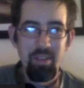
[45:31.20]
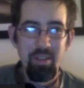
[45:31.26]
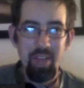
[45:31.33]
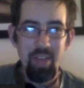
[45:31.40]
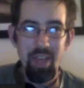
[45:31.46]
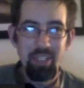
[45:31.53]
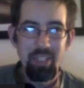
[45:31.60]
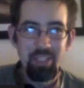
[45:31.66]

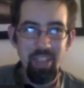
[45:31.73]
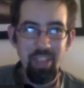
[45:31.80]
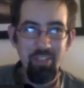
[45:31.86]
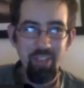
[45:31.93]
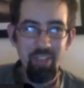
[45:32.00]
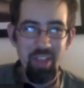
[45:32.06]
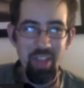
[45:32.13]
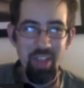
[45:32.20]
Yeah, it's
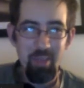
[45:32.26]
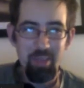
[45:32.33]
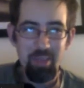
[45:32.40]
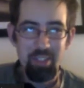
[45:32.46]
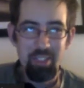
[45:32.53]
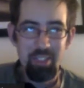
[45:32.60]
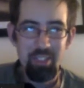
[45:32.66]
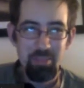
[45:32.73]
definitely him
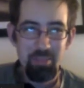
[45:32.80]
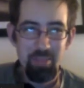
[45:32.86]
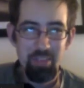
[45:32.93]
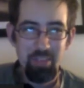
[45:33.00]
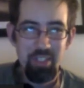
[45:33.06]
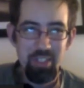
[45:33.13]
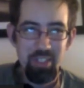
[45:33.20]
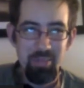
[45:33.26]
because I just
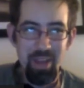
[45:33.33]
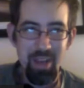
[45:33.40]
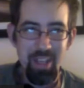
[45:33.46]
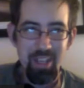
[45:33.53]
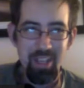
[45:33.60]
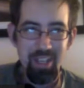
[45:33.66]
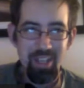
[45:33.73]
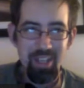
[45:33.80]
muted his
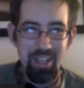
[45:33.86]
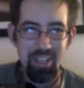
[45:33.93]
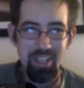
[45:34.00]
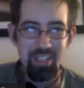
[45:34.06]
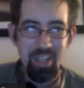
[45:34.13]
mic. It's